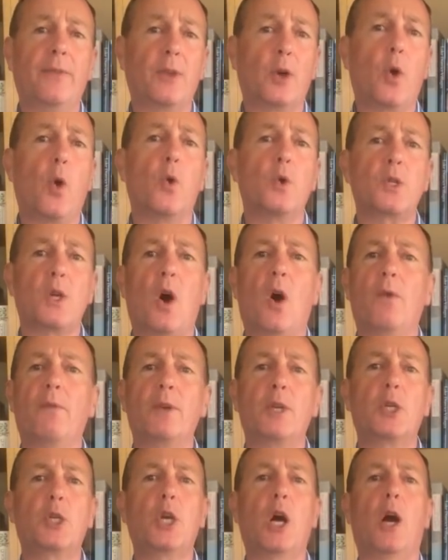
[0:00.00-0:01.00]
the court of
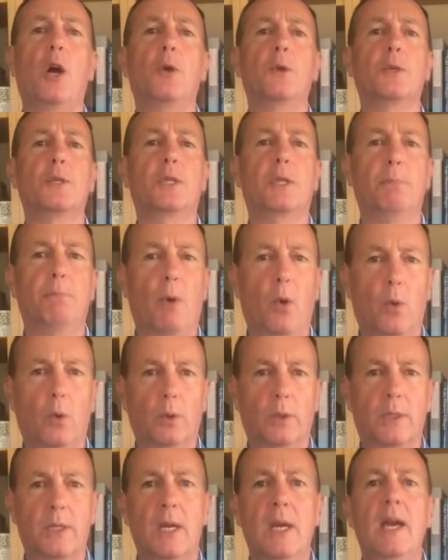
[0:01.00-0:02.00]
Charles the
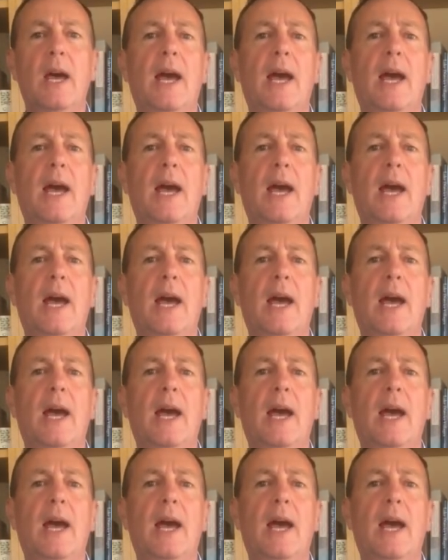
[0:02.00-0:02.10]
Bald,